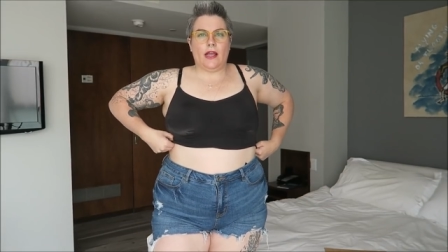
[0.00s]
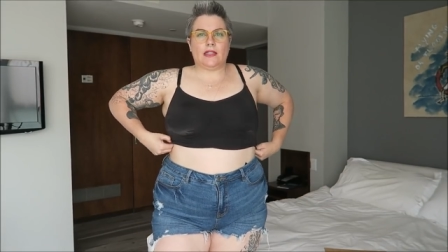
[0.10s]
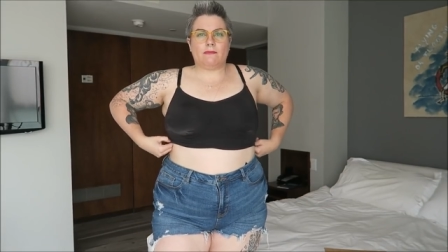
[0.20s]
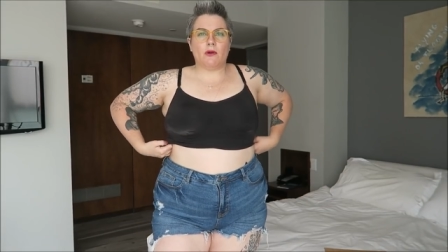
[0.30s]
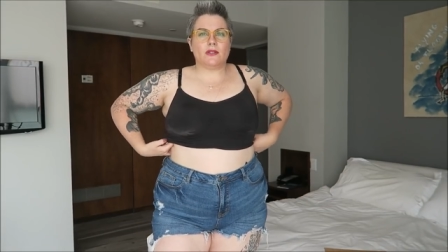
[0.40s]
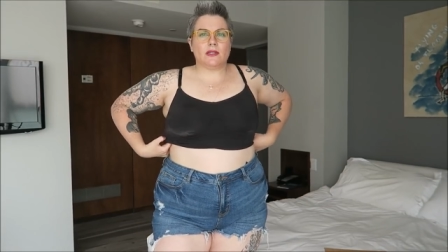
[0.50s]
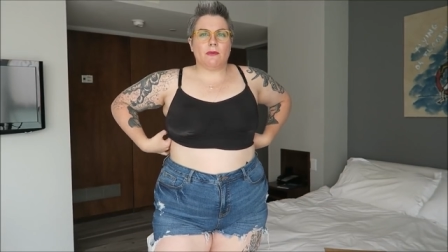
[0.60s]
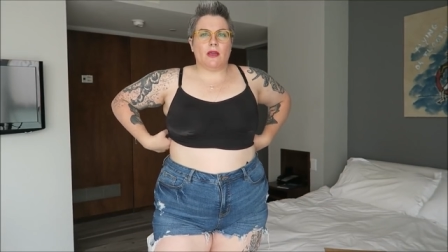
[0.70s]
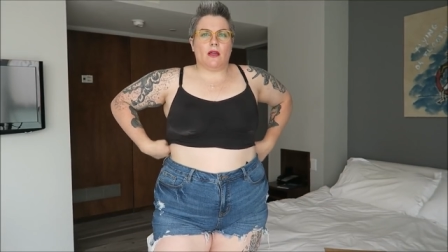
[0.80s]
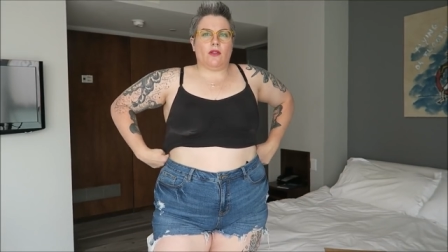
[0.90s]
It's supposed to
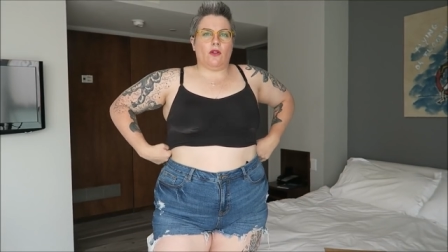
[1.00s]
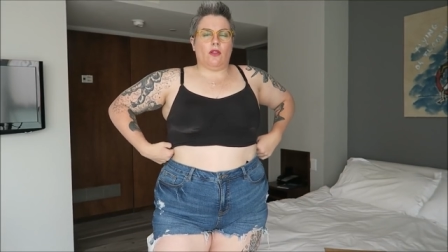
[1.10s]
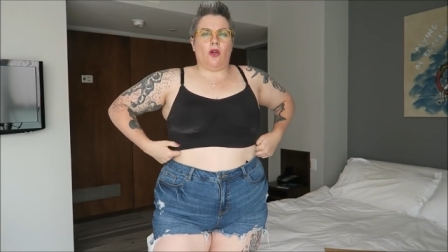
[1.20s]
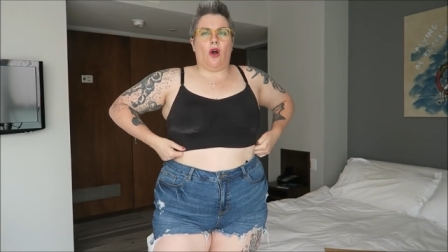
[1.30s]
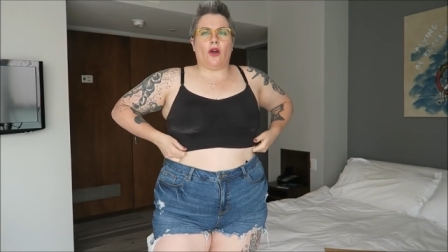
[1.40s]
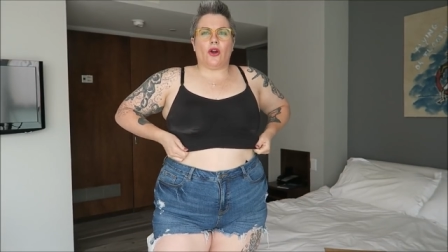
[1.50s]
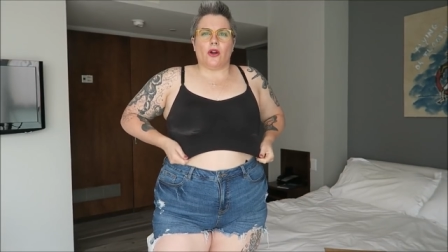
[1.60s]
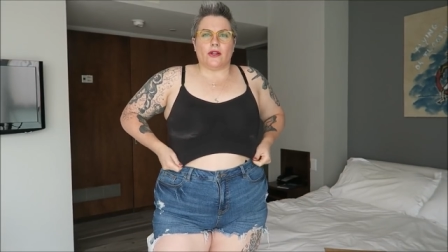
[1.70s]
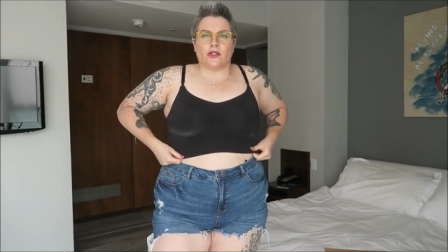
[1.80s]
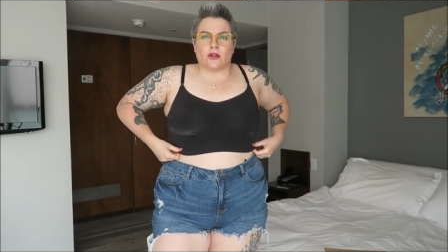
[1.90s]
be a little
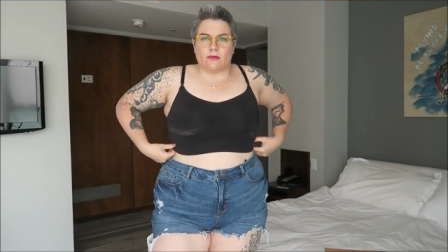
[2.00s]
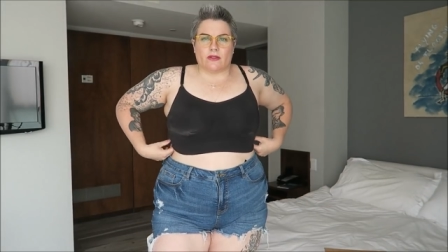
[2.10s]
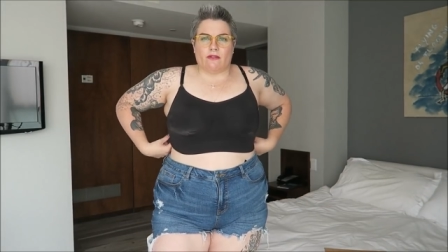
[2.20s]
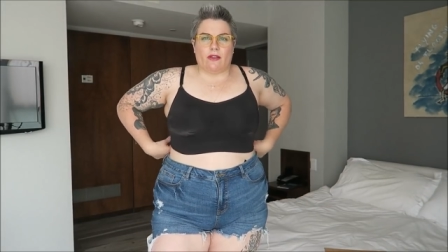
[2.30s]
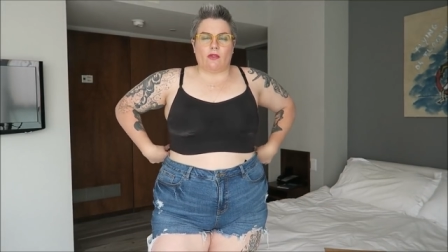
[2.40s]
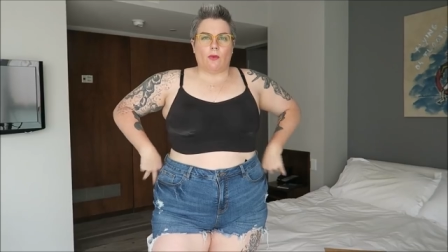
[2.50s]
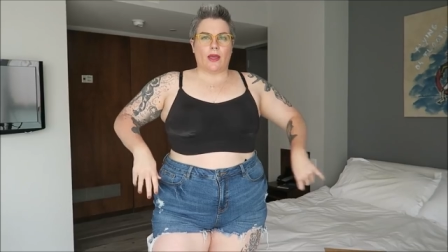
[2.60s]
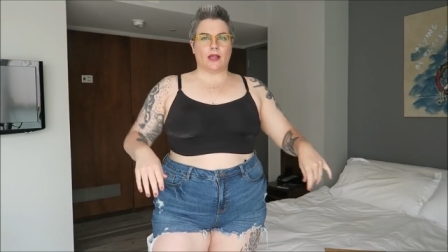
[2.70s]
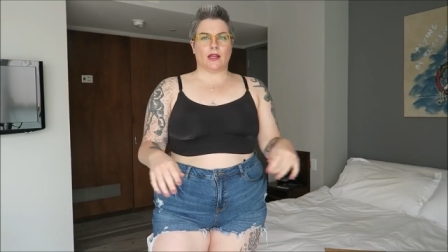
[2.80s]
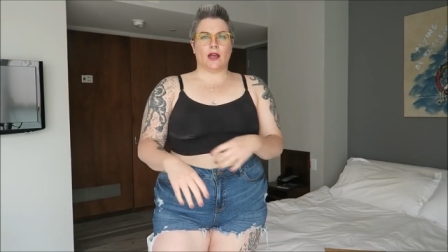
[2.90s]
longer in terms of like the
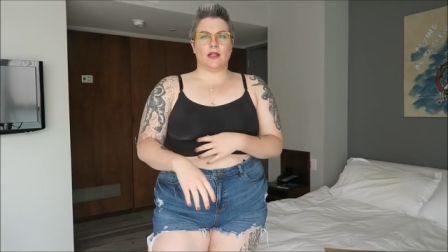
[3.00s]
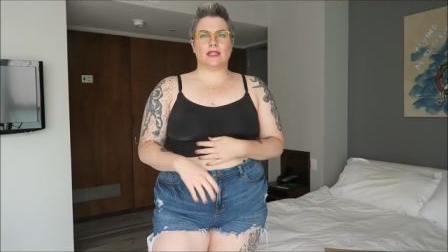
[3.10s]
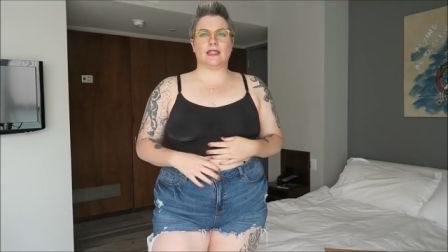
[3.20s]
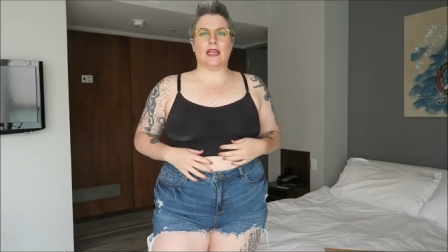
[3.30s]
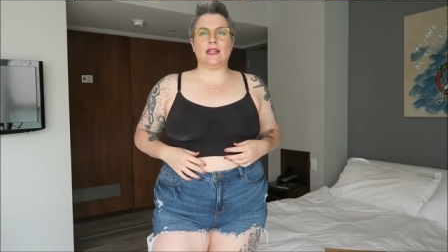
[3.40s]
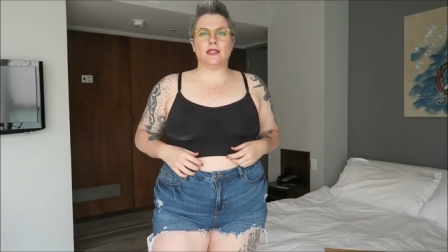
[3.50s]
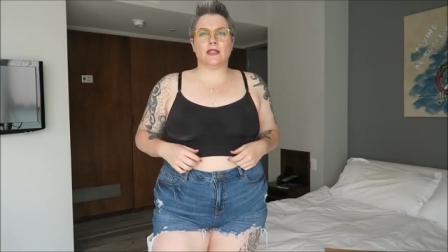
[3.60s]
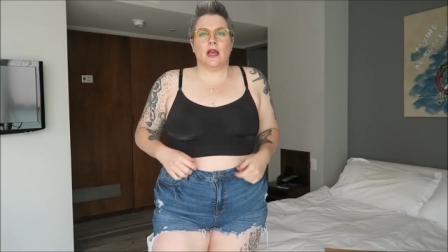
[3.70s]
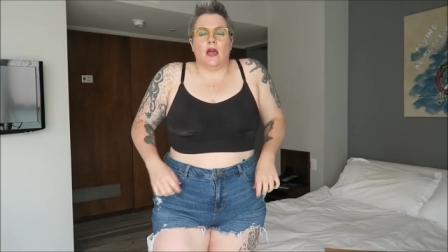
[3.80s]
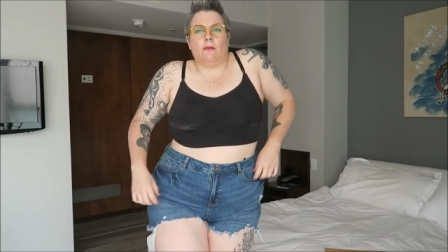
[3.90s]
way it sits